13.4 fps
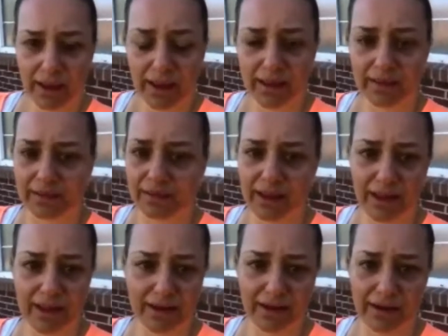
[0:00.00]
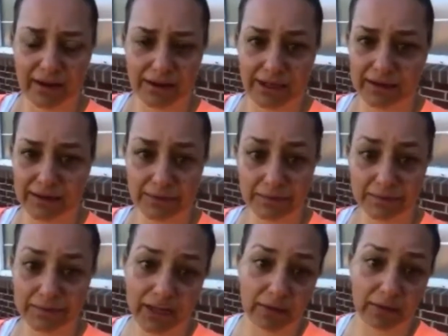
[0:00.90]
And, and
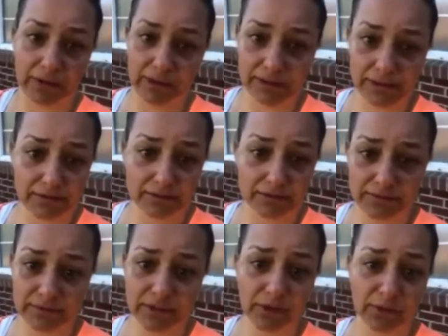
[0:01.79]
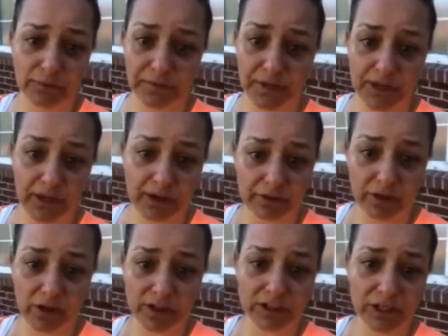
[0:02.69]
anyways, so
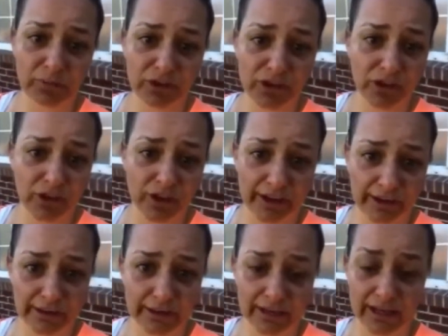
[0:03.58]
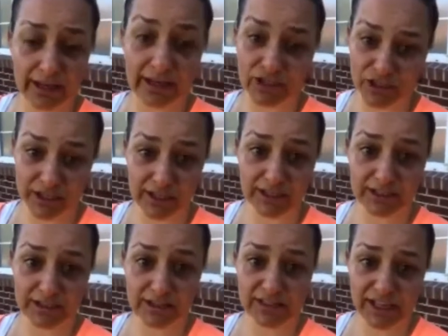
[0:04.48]
if you call someone a liar, then I guess you
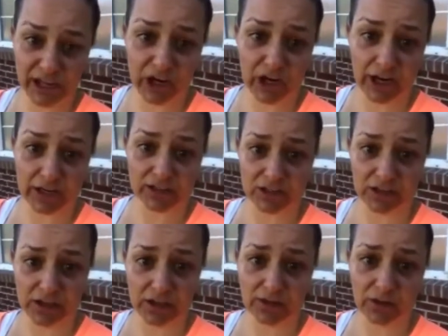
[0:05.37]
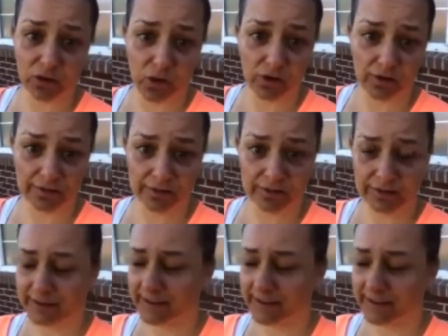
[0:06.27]
get segregation. You get the hole.